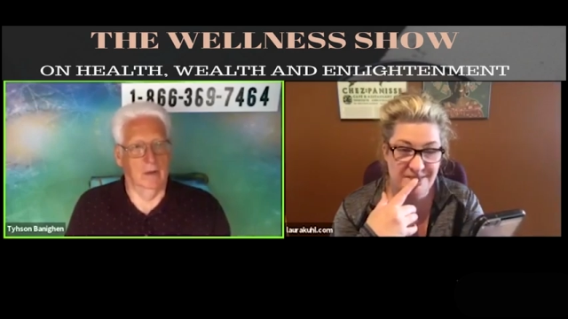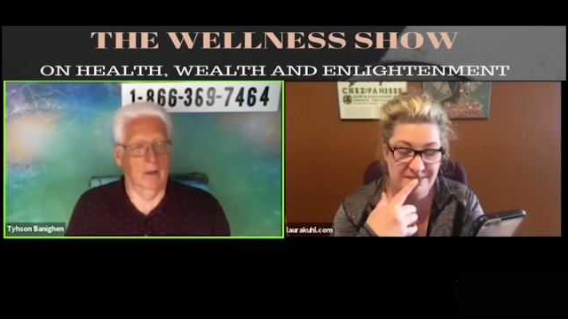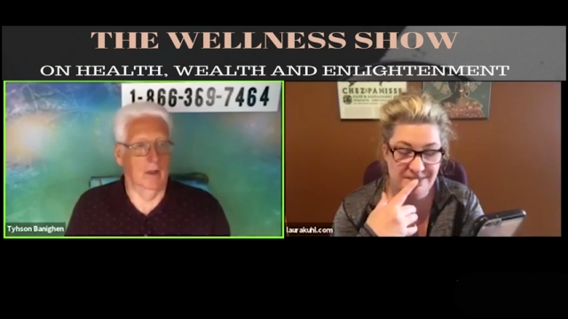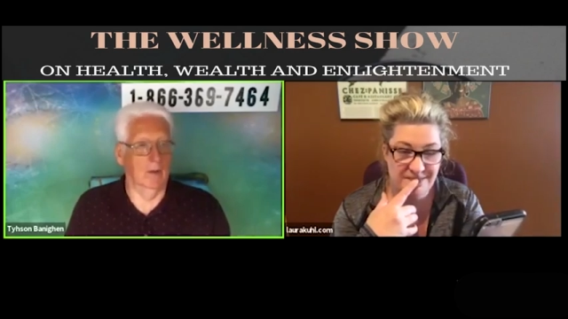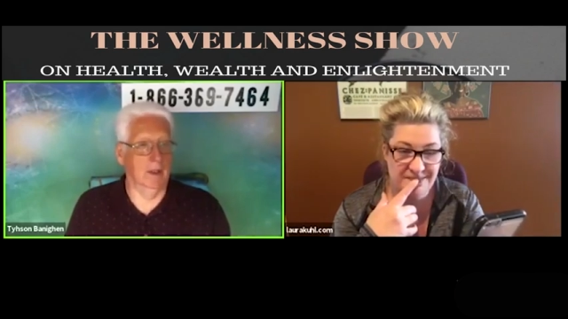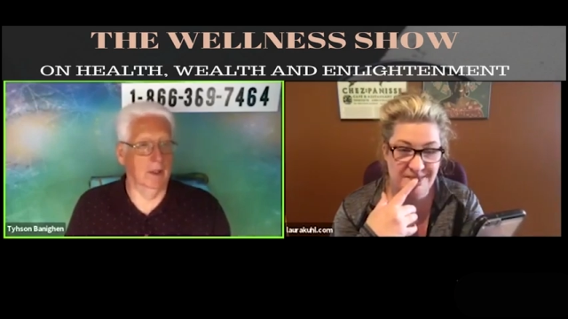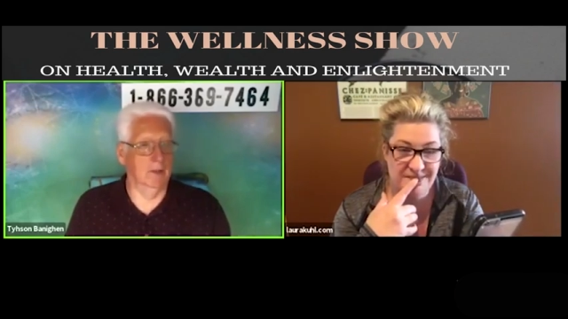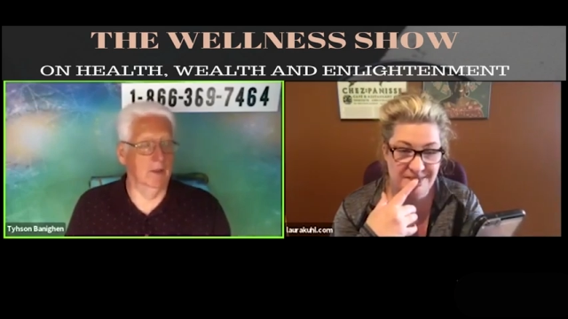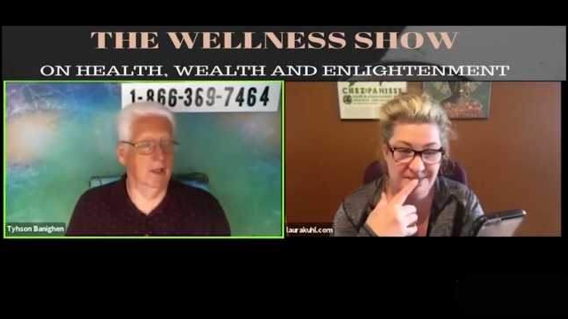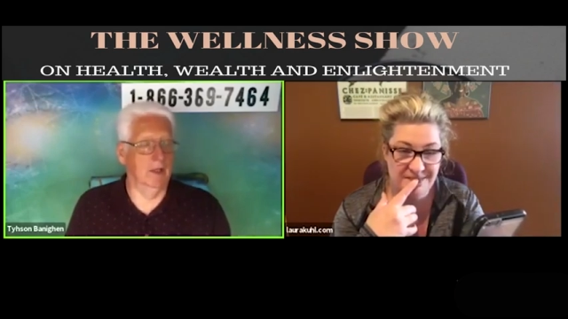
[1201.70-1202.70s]
Speaker 1: We
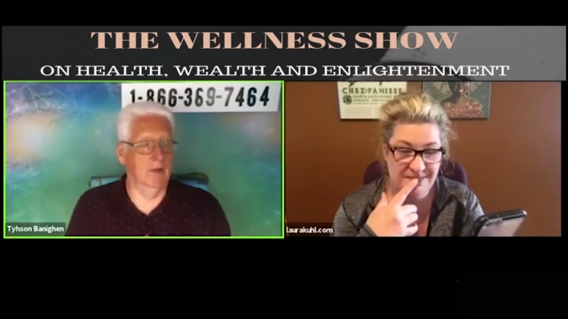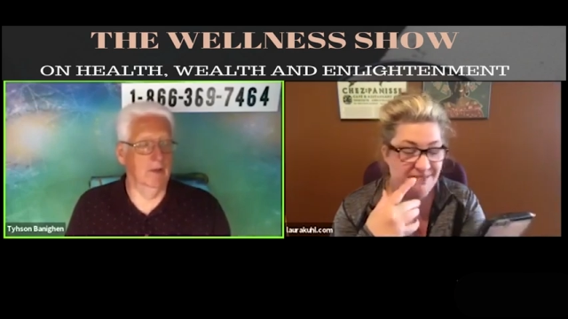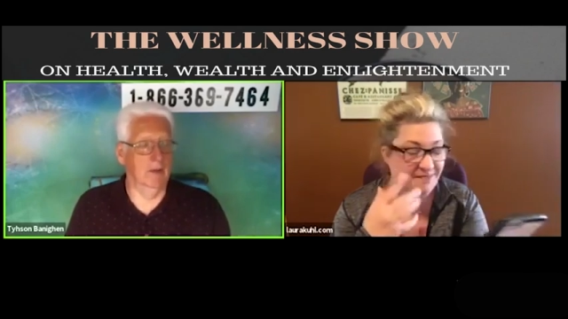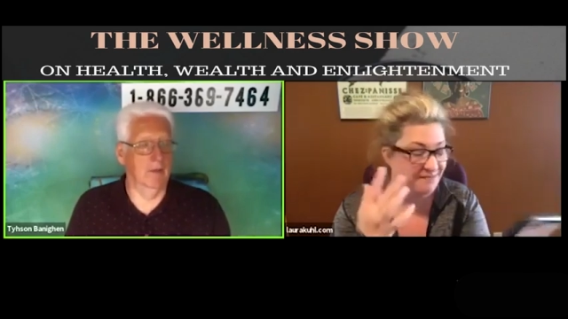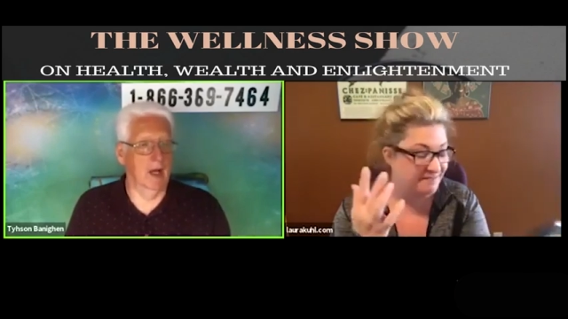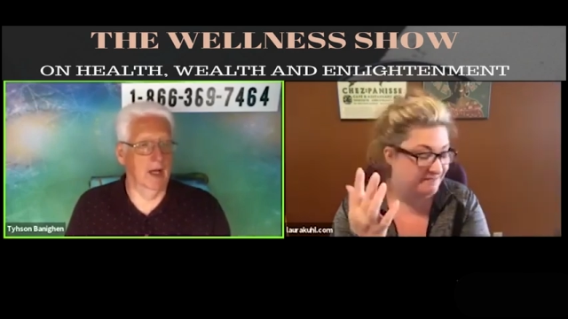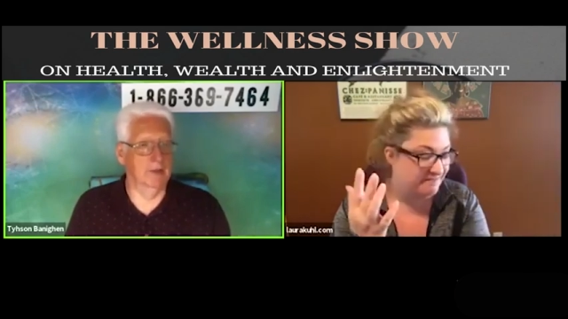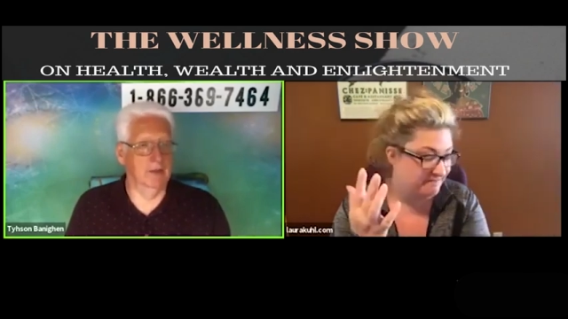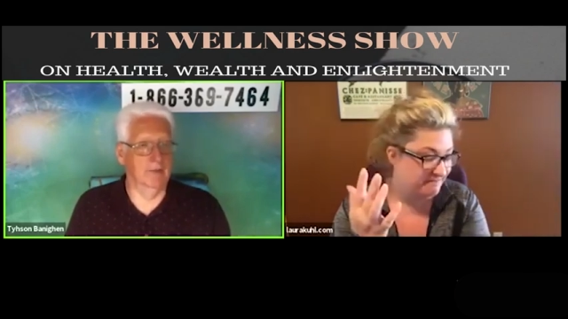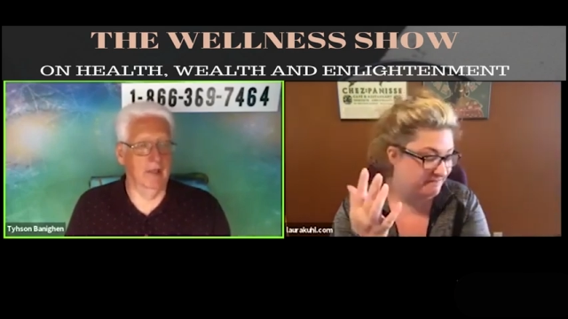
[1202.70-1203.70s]
could put it into a
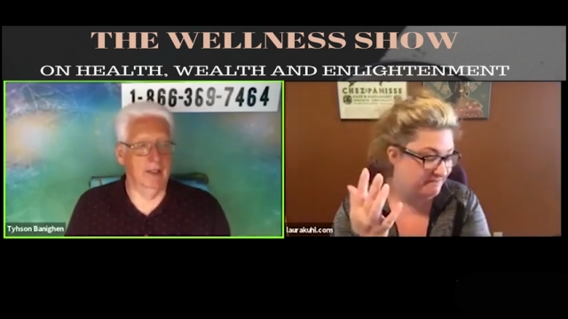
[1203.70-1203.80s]
positive.